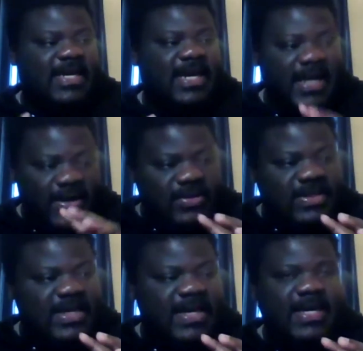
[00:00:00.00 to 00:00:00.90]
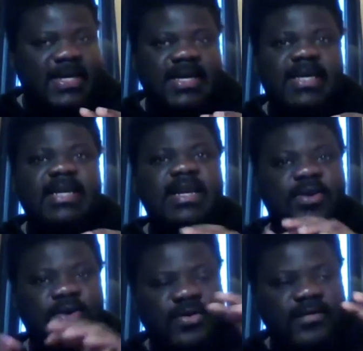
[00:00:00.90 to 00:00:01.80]
healthcare in a
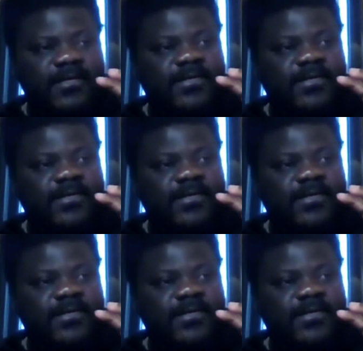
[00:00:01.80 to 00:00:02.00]
lot of